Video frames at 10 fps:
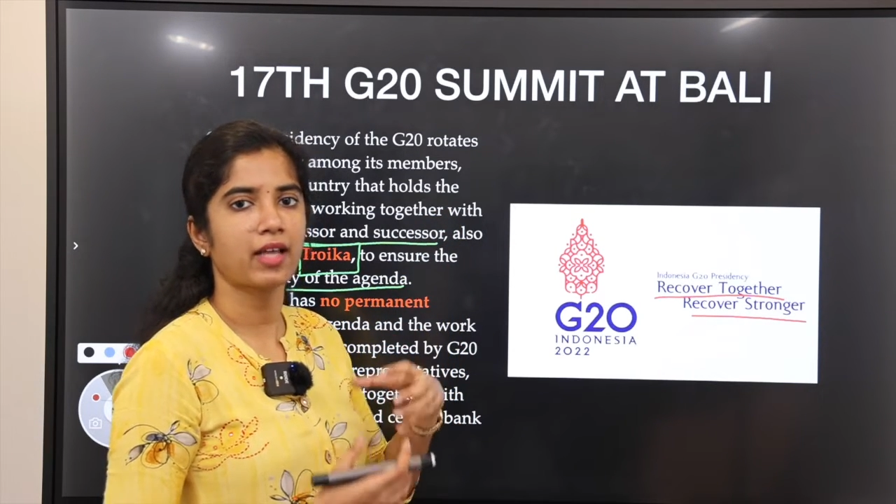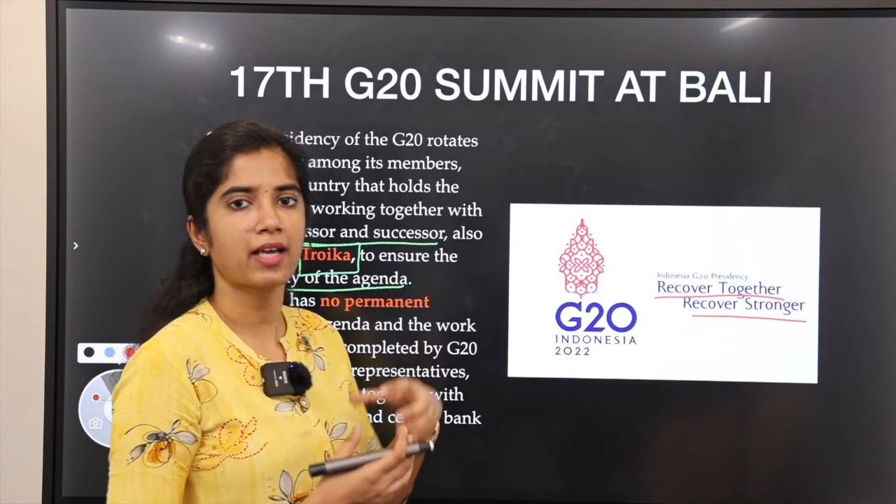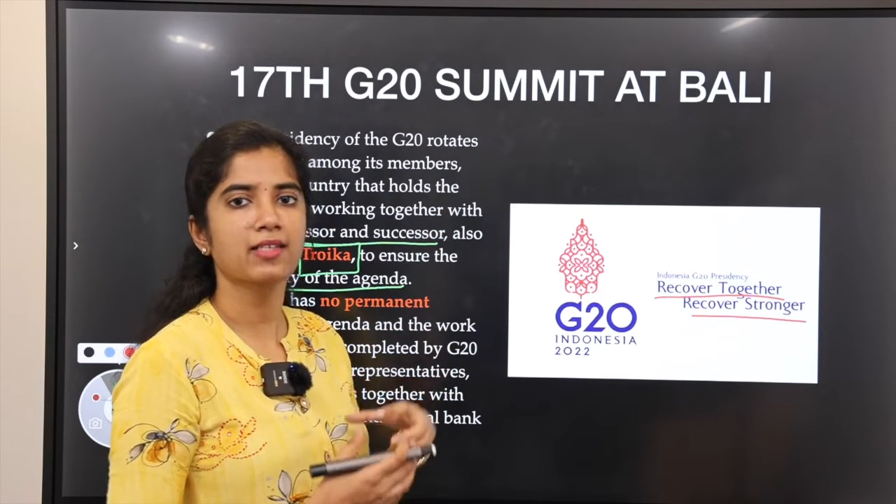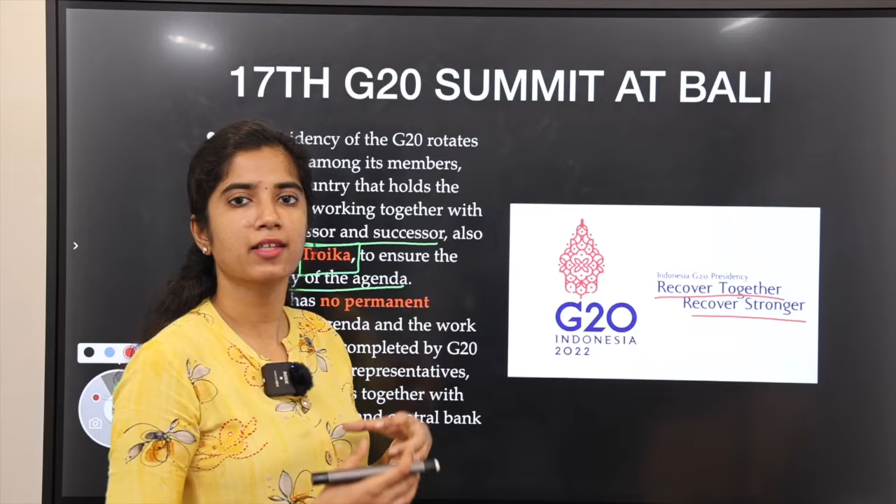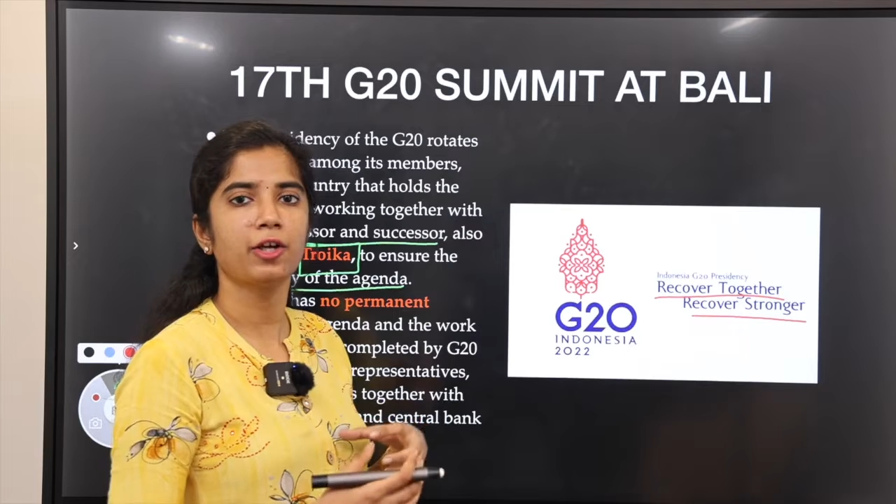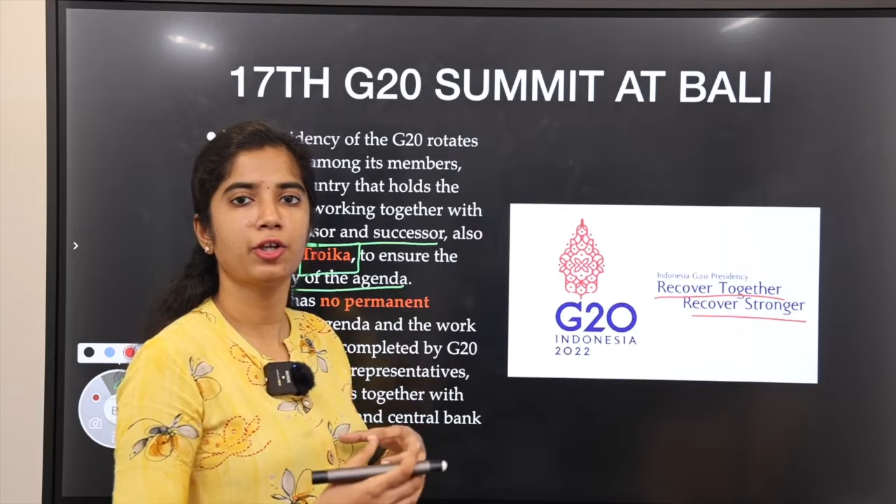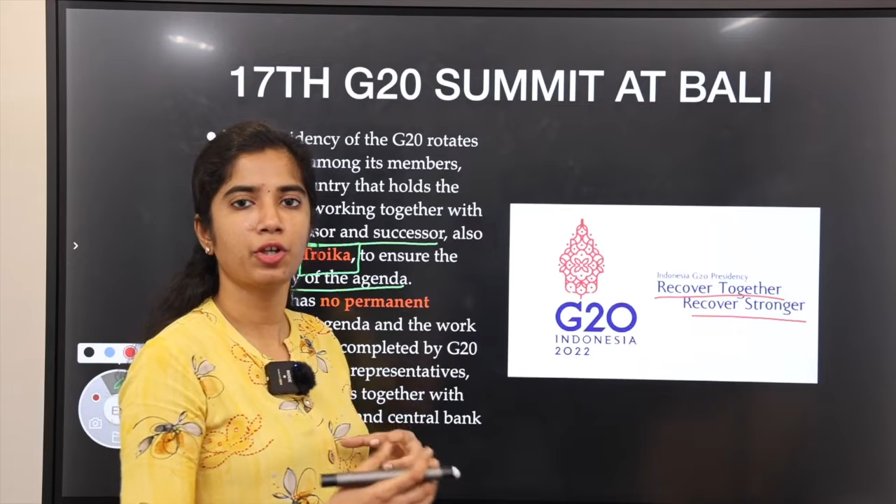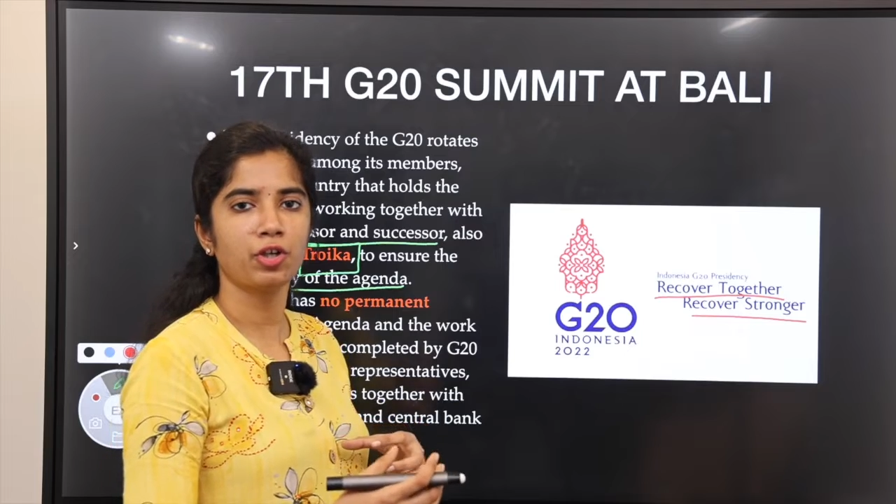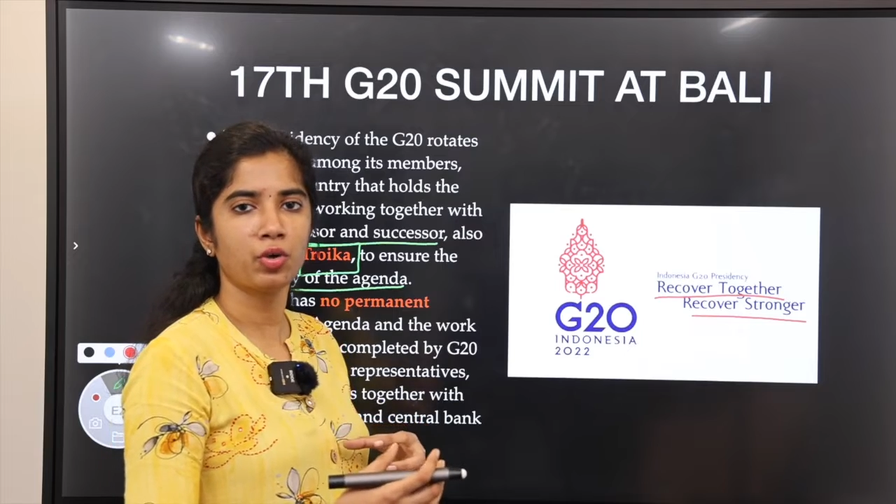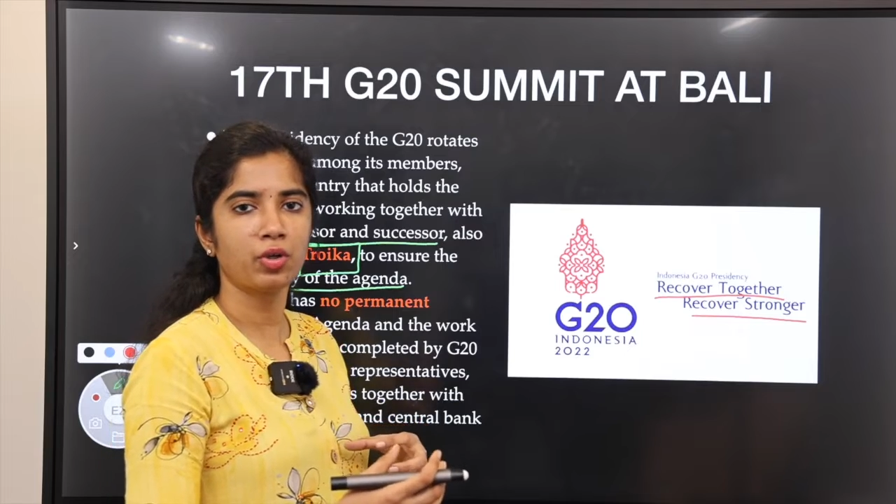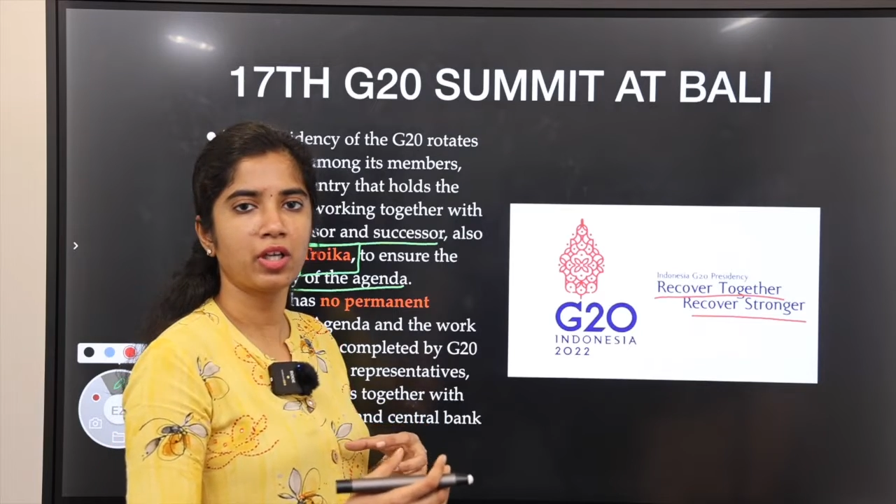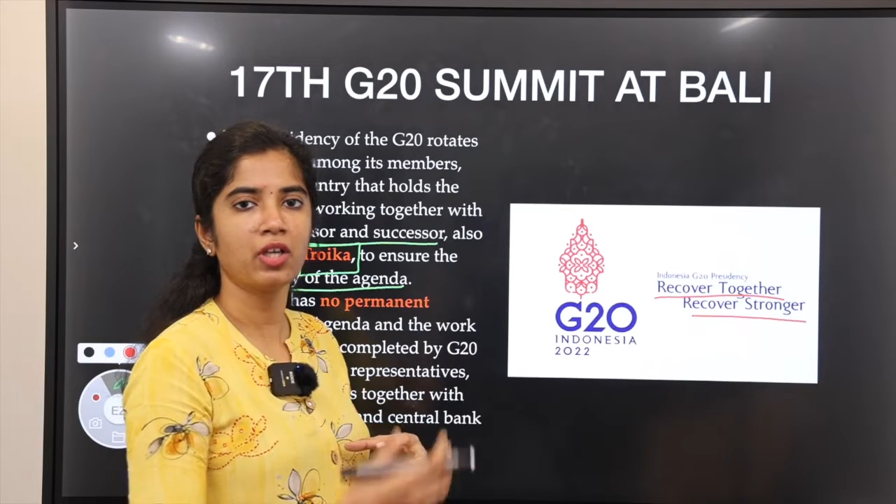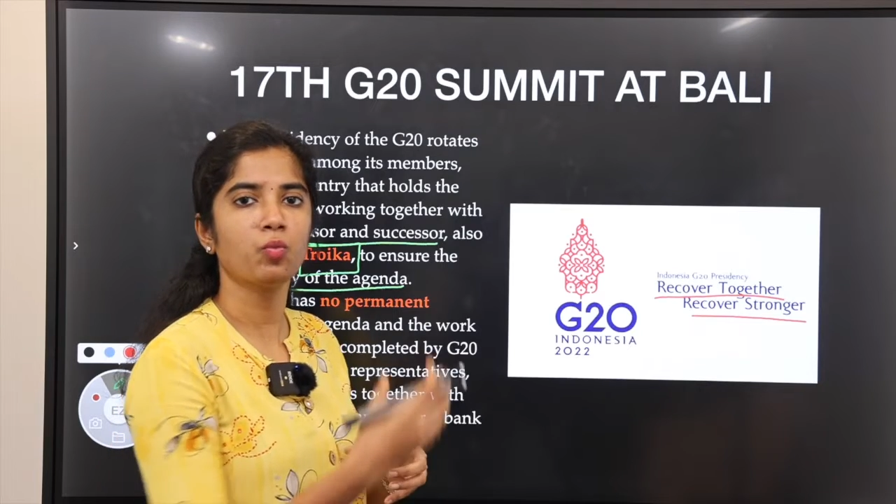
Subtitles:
there is continuity